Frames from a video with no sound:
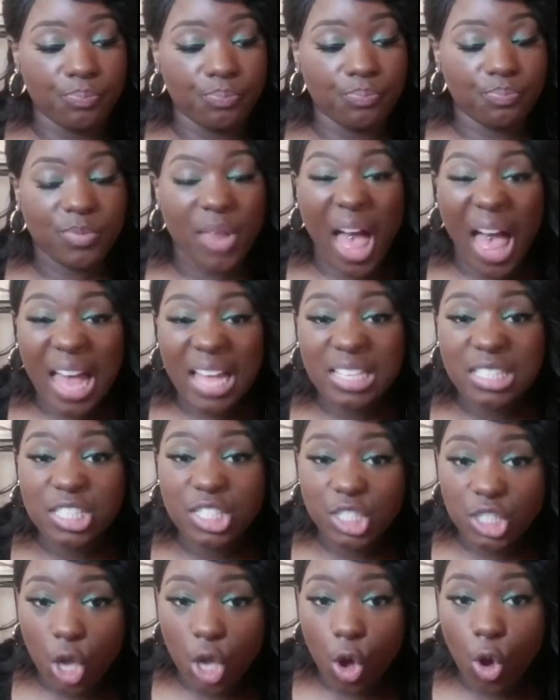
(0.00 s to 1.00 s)
not
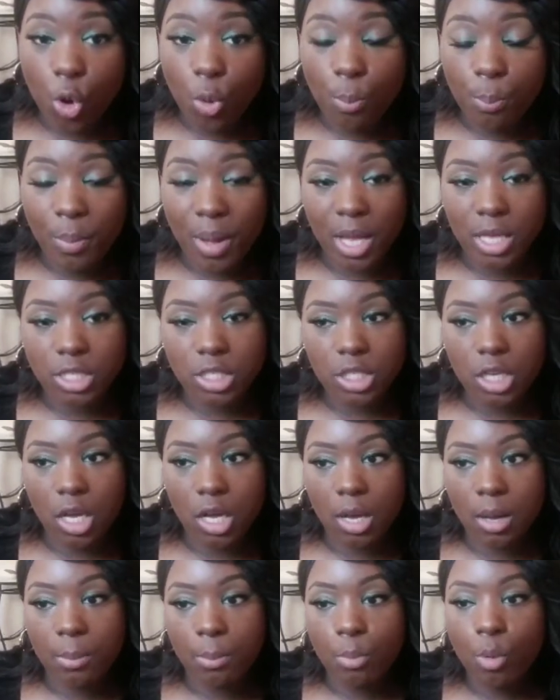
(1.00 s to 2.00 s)
so much
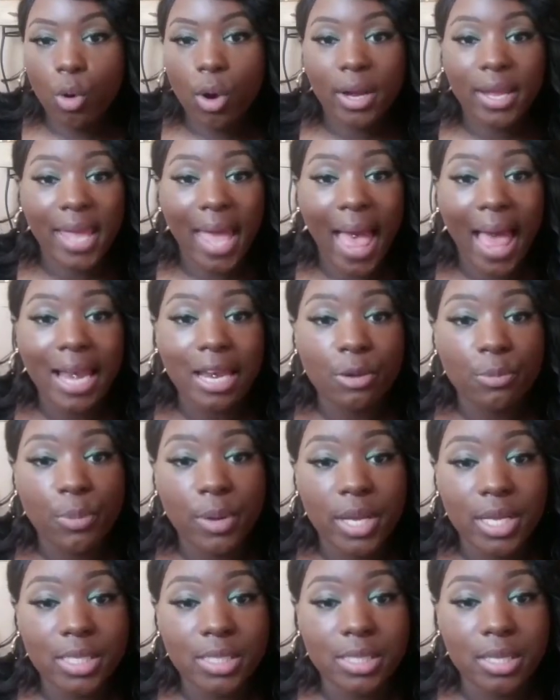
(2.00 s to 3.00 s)
more
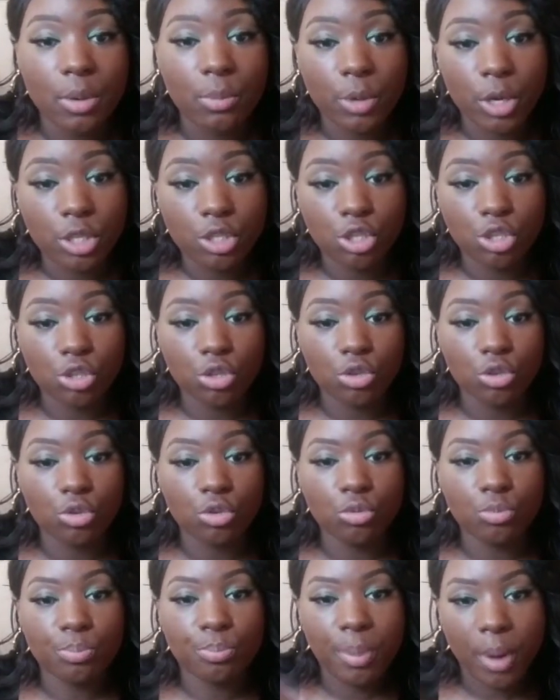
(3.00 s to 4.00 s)
calories than what
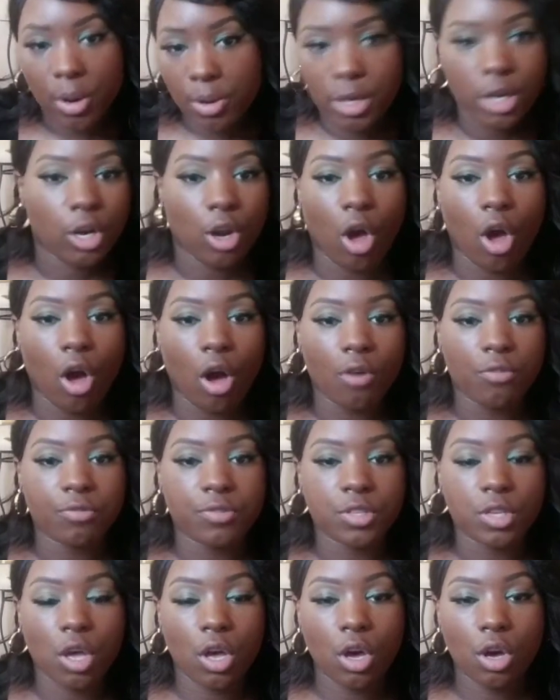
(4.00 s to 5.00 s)
you burning off.
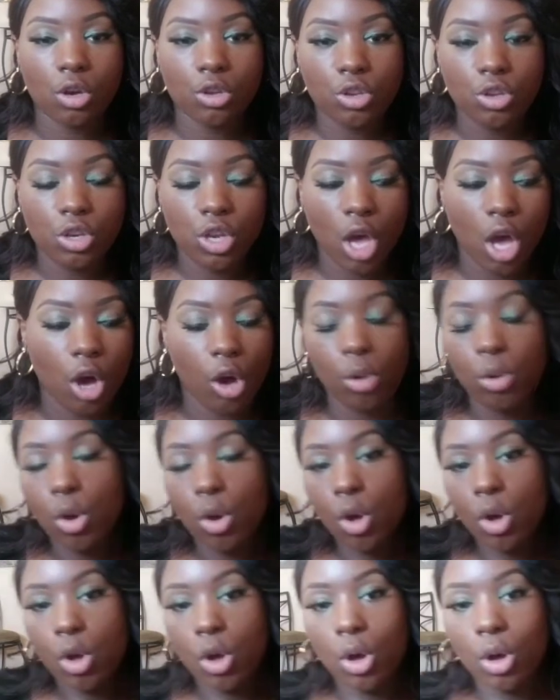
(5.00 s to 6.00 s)
So, you know,
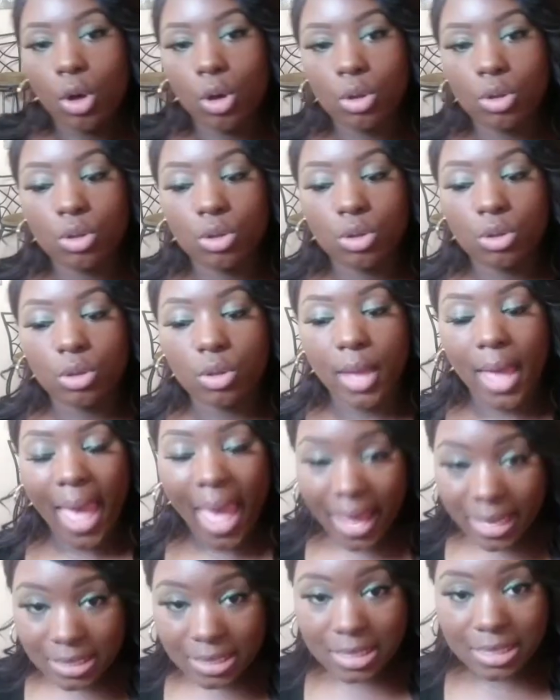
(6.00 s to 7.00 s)

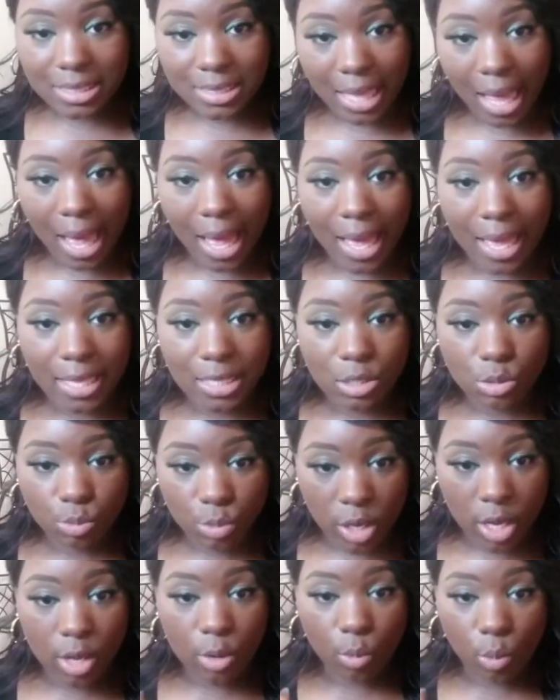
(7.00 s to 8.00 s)
exercise
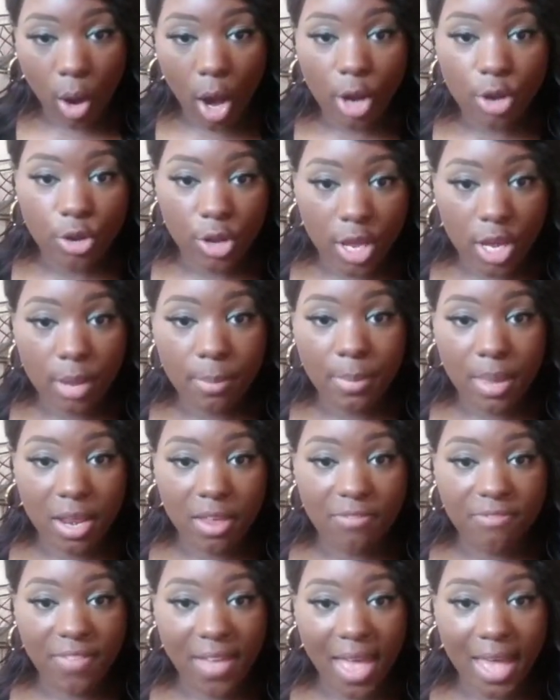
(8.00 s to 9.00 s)
while you're
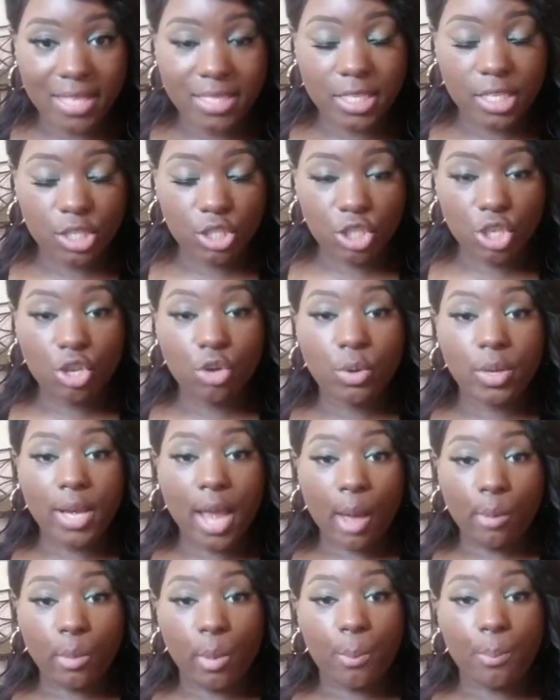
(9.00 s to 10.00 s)
intermittent fasting too, and
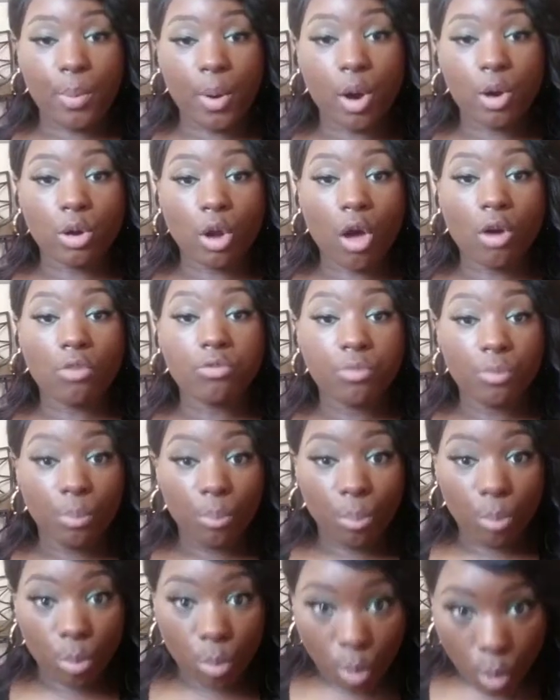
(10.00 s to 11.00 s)
that will burn off
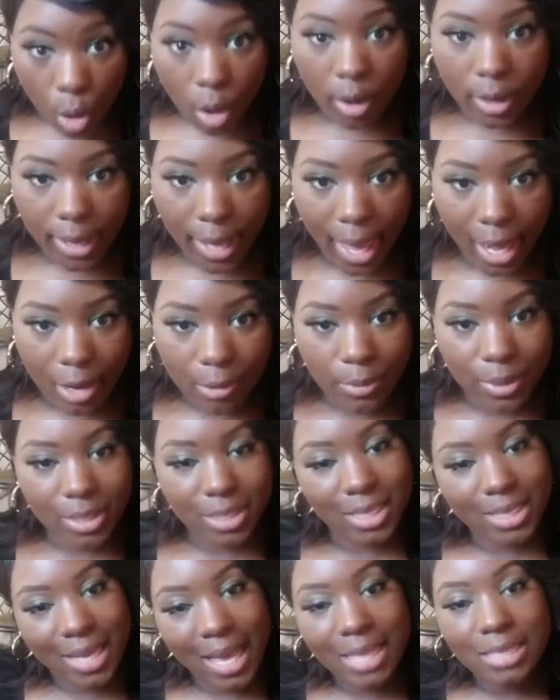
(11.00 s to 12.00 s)
more
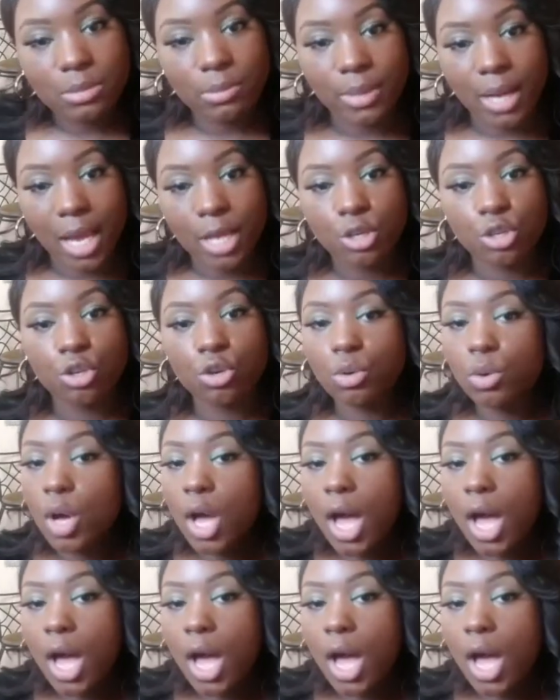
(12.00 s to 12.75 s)
calories. And that's what I do.